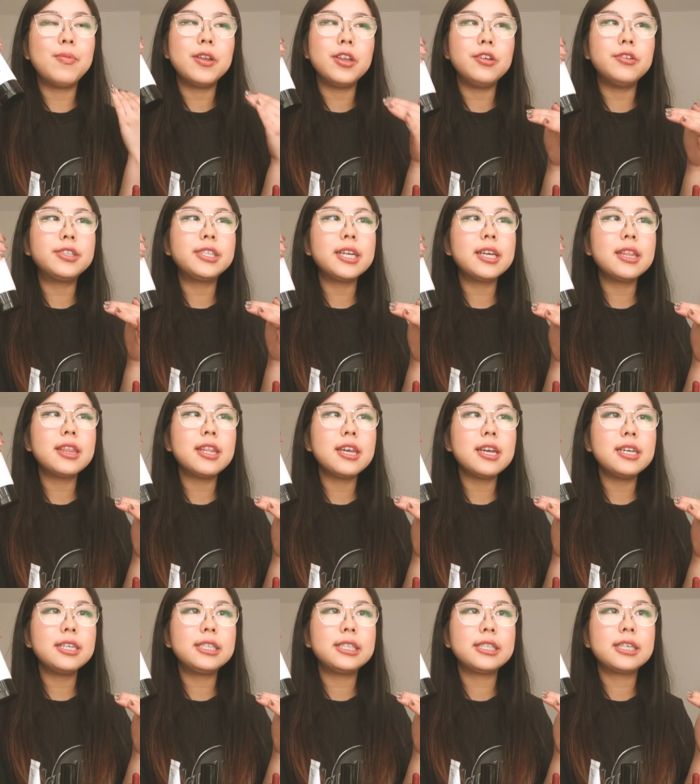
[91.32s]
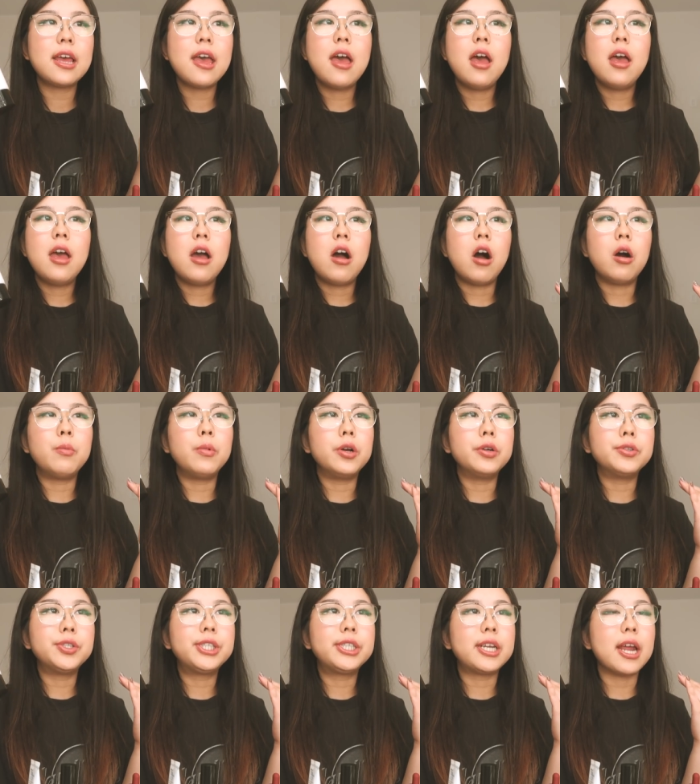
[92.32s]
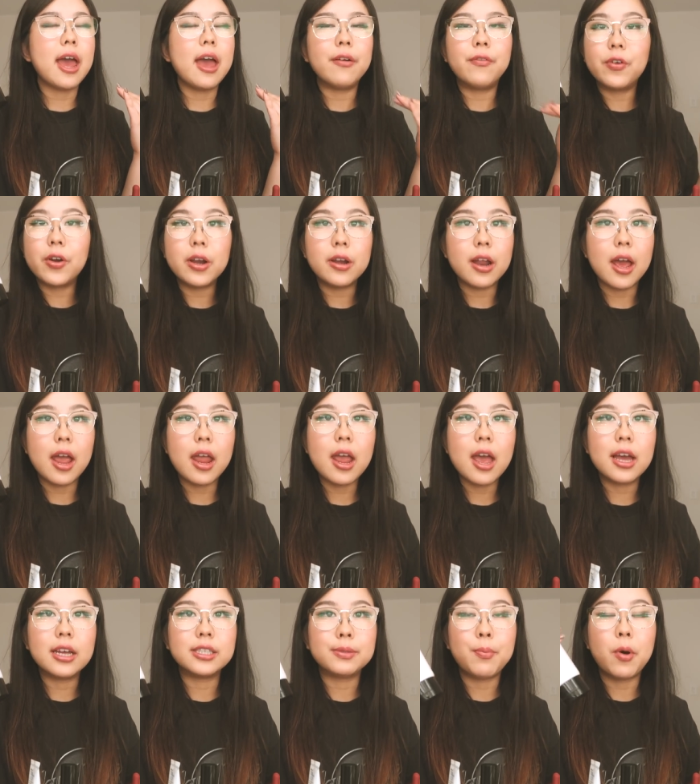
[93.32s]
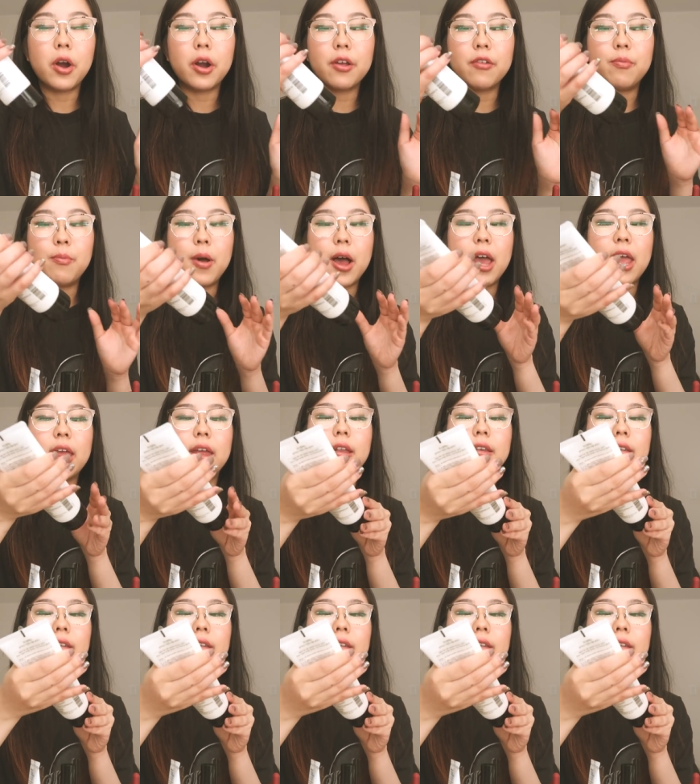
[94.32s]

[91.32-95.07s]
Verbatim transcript: been using this almost every night as part of my